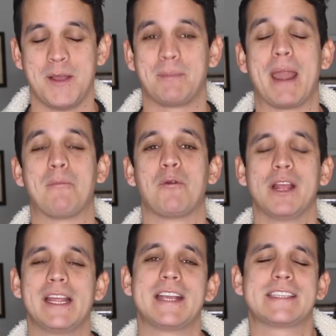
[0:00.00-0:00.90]
But I'm
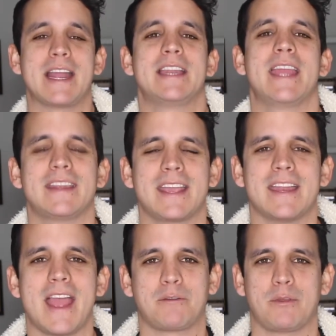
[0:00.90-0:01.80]
really excited to get to
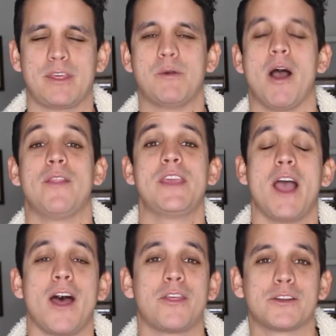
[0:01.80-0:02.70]
connect with you on the
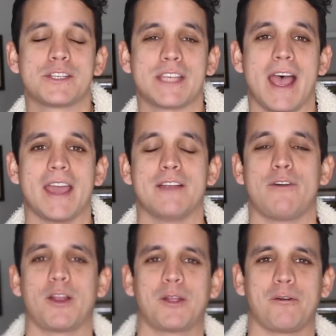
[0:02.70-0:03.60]
other side of
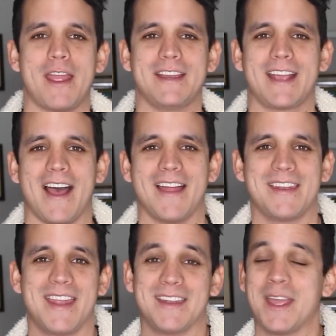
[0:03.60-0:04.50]
our great
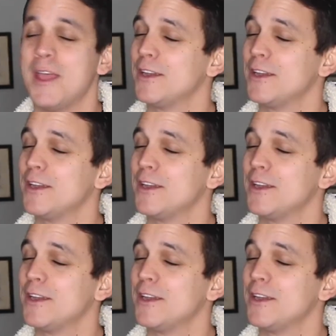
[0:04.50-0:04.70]
continent